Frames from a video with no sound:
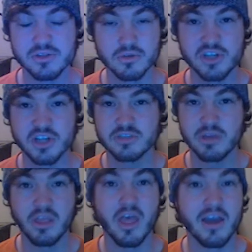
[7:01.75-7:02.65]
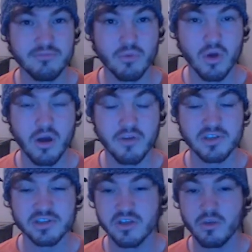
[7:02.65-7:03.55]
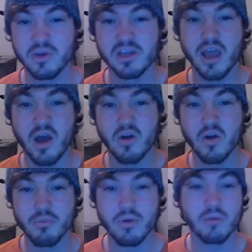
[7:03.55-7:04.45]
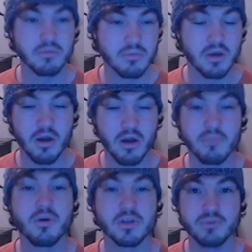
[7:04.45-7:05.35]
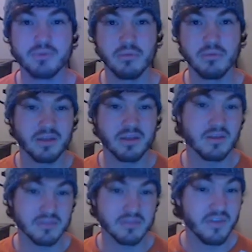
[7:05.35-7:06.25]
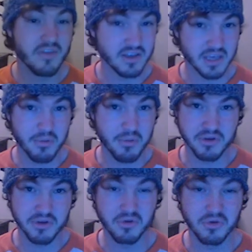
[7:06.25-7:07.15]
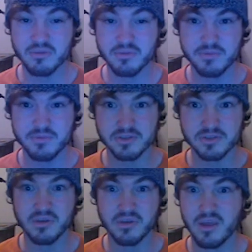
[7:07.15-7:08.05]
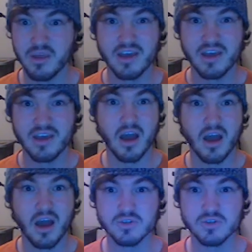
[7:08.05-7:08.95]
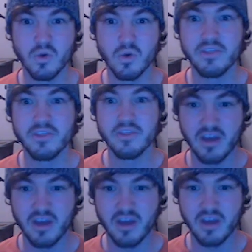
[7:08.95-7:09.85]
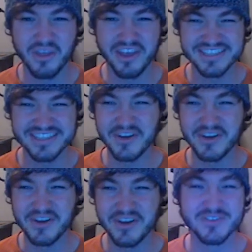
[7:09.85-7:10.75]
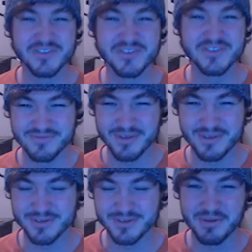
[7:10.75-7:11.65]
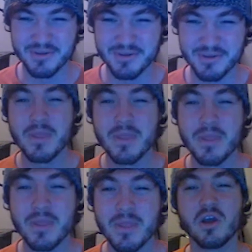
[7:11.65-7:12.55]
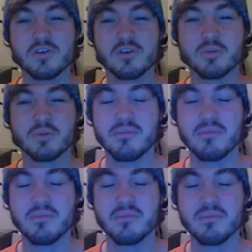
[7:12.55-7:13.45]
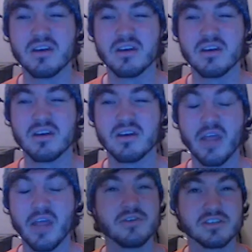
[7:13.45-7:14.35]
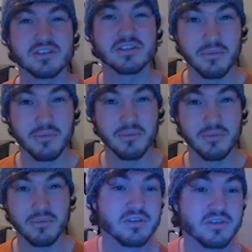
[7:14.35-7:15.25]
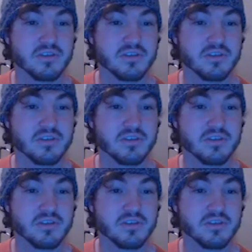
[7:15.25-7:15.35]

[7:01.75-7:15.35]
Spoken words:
Soul Exchanges be live more often so that we can out our opponent's problematic things. Things like Pyramid Turtle that would special summon God knows what this guy's playing, so who knows what he can special summon. But we also play it because it allows us to play BLS.